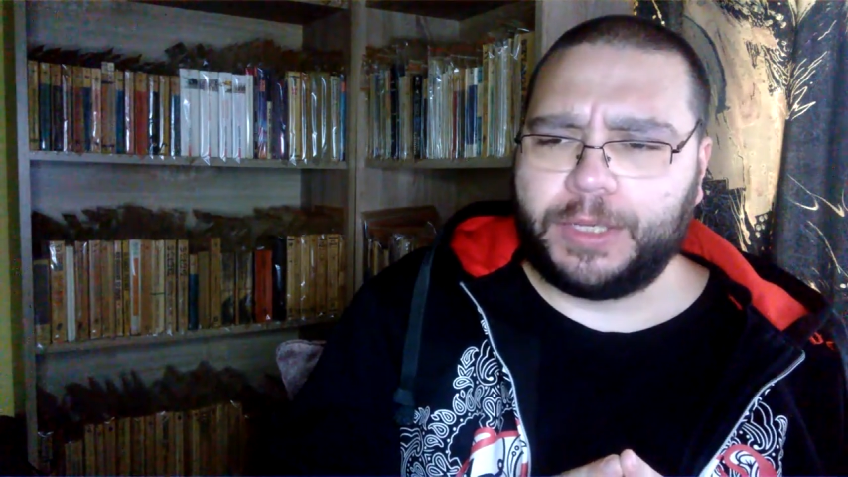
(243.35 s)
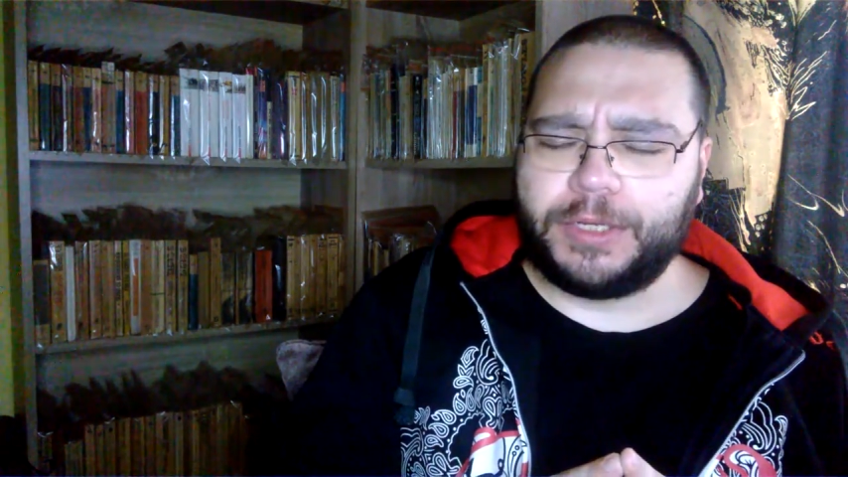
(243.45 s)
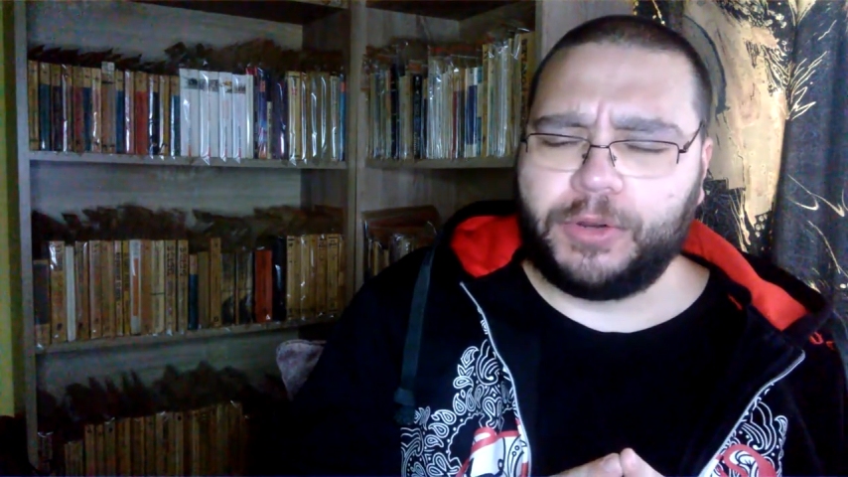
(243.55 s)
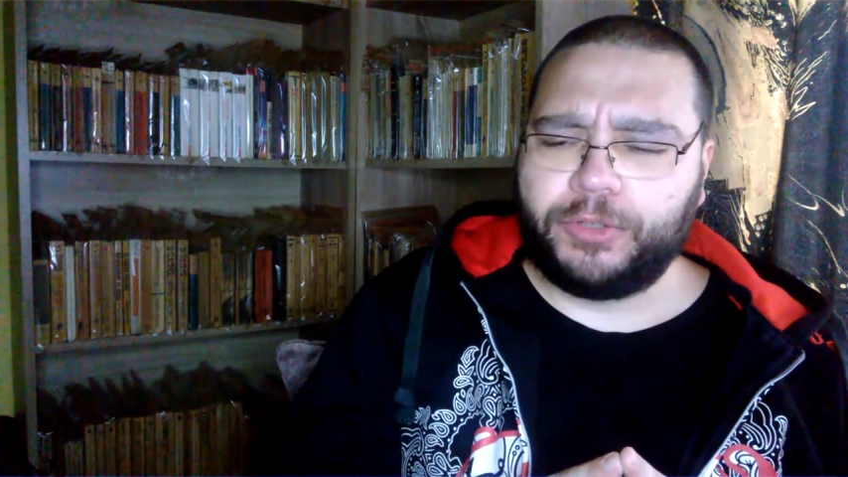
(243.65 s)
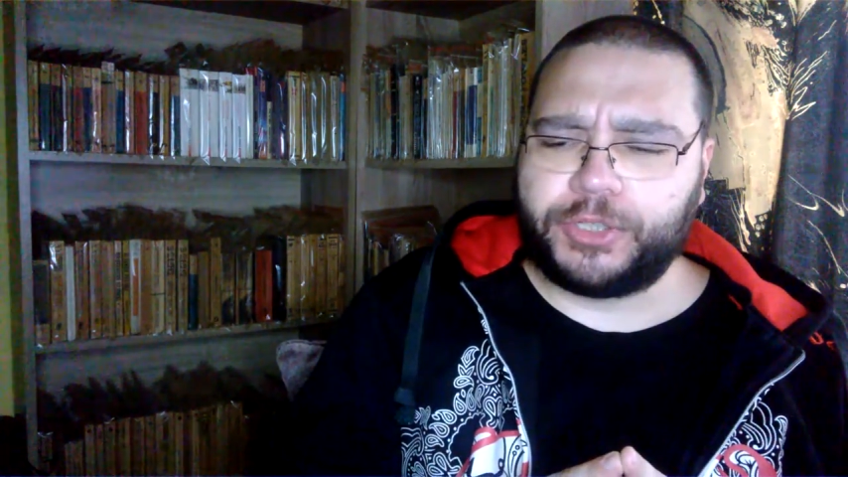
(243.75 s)

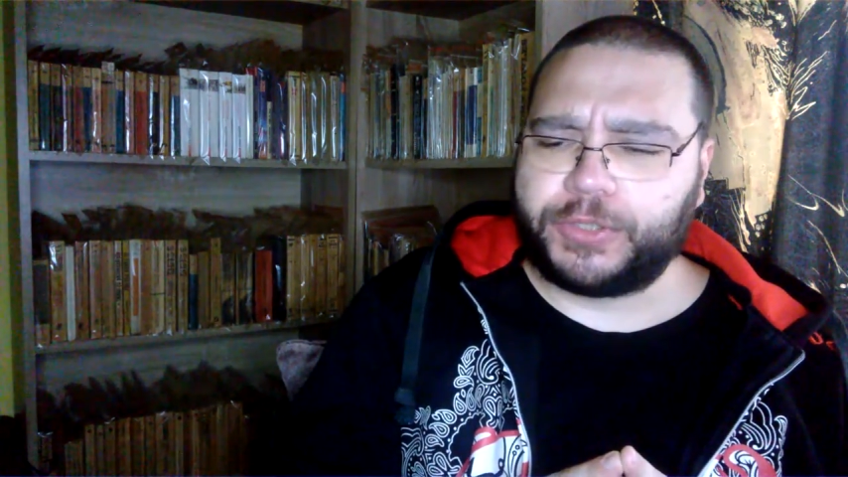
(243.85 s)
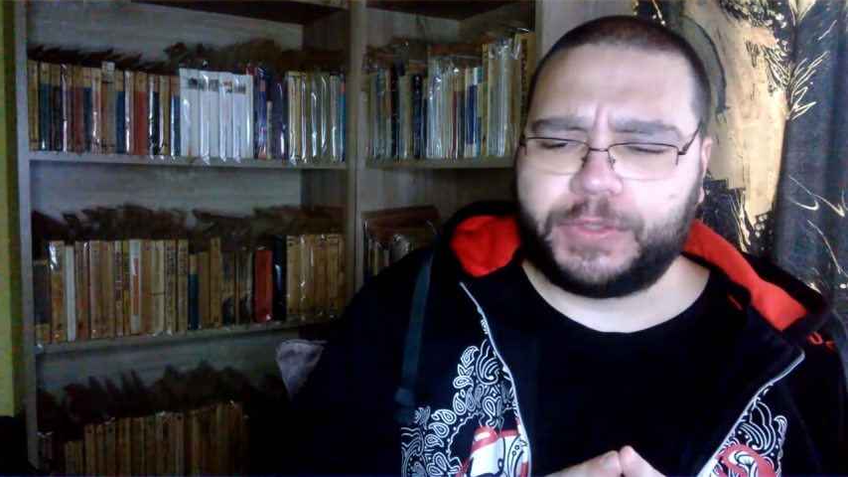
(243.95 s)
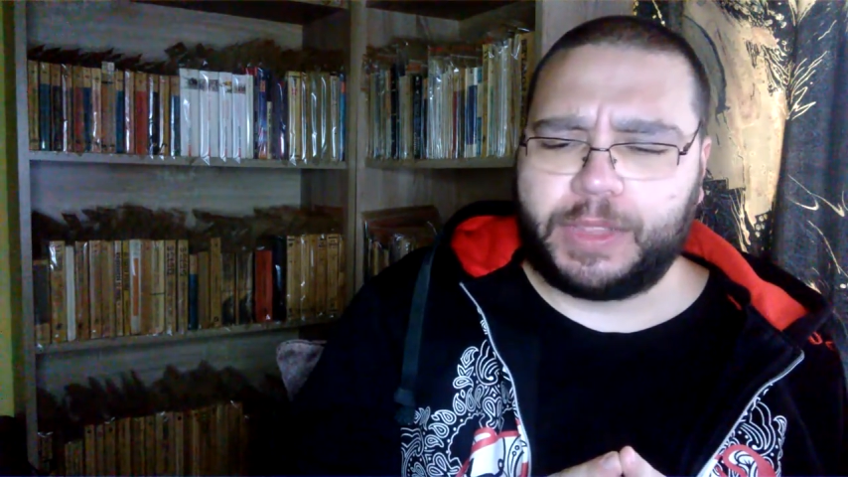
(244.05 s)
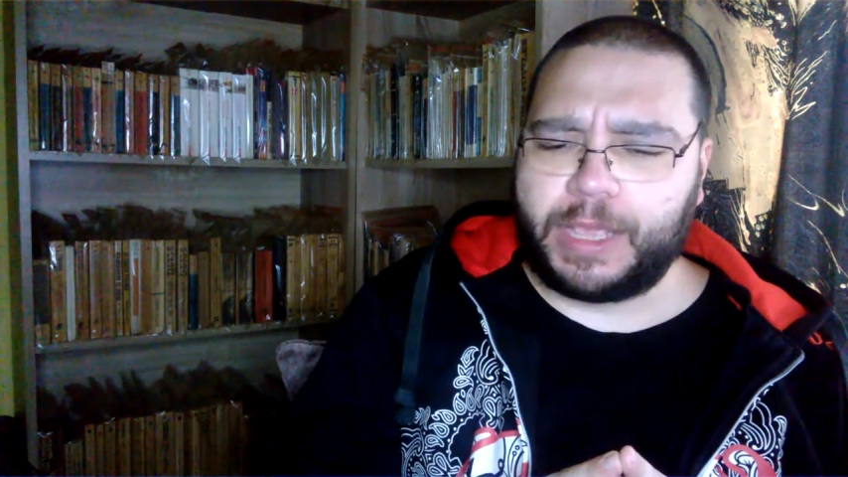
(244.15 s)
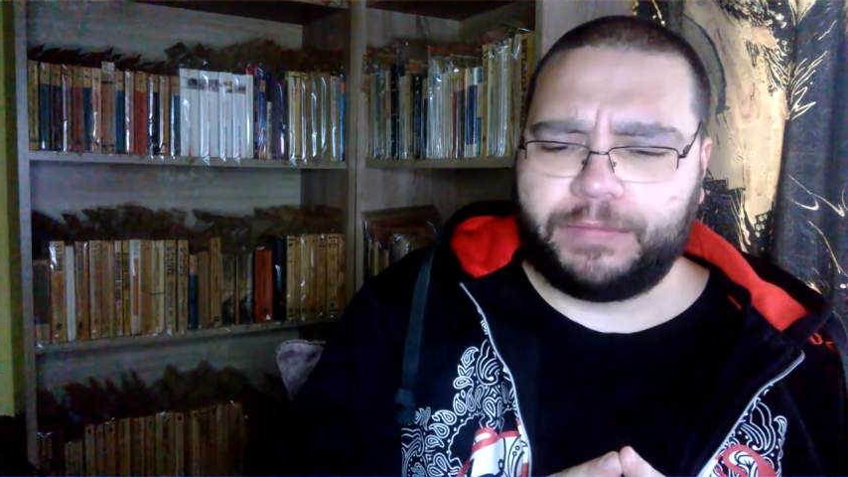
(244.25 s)
And you're
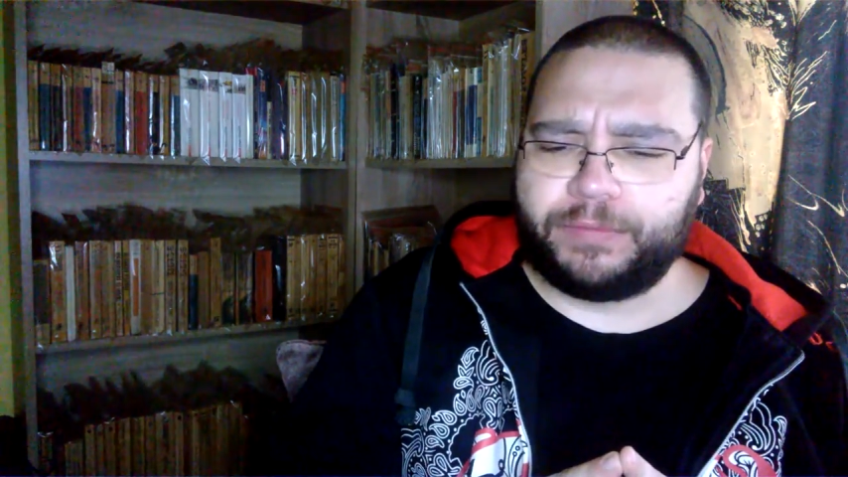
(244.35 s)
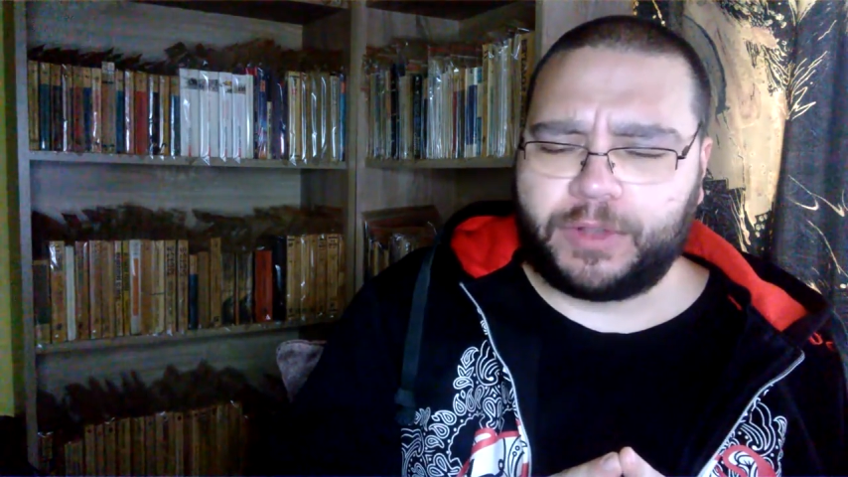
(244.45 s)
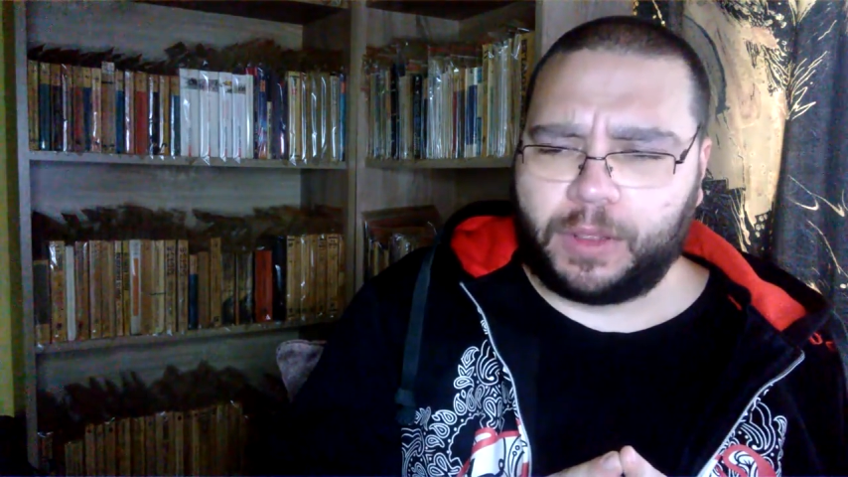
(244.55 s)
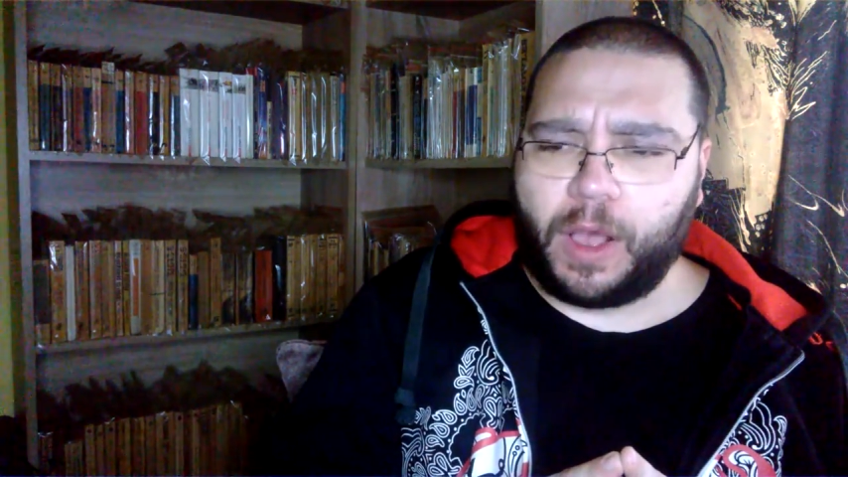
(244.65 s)
just left